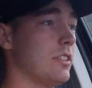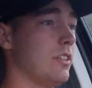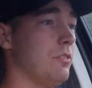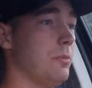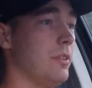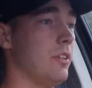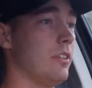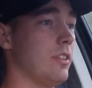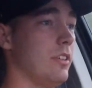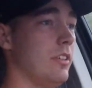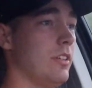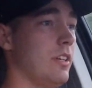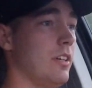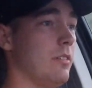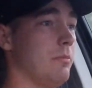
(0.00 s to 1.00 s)
given me, all the
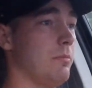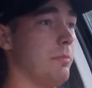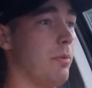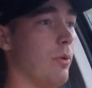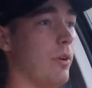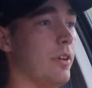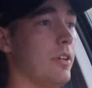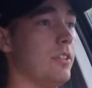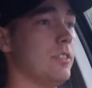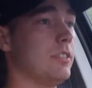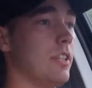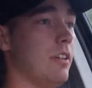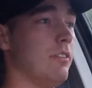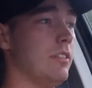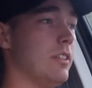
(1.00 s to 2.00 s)
pointers and
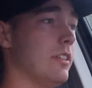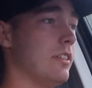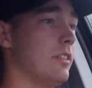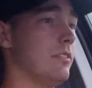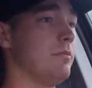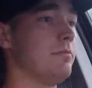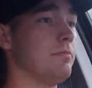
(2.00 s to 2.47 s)
everything, and